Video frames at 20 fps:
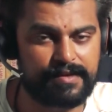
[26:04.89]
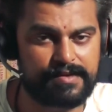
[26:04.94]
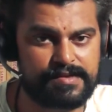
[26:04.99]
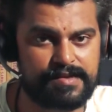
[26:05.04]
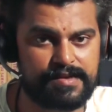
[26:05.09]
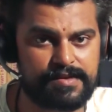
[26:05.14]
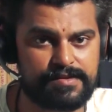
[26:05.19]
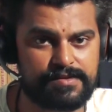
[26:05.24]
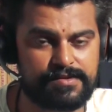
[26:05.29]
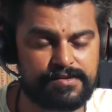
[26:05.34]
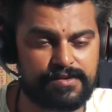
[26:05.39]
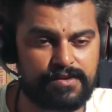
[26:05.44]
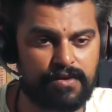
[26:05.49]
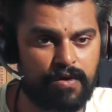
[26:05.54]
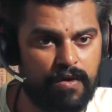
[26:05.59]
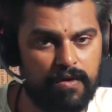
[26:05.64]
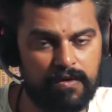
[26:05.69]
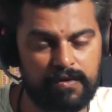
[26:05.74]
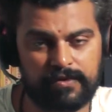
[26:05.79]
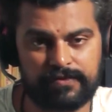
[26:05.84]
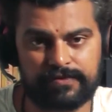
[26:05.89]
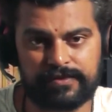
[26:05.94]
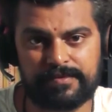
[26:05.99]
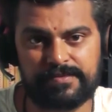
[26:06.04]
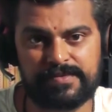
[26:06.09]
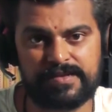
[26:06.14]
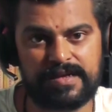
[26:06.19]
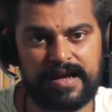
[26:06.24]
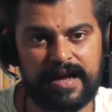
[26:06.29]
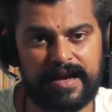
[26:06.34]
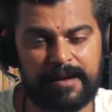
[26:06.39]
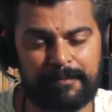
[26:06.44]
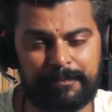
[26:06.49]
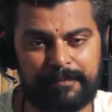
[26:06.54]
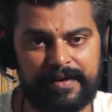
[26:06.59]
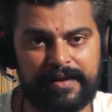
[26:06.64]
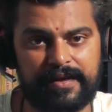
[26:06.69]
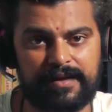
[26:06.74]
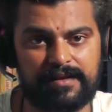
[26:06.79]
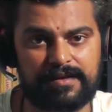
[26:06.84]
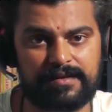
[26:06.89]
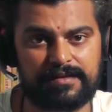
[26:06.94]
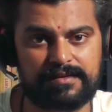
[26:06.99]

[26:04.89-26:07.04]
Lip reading: disease, all of them see an uptick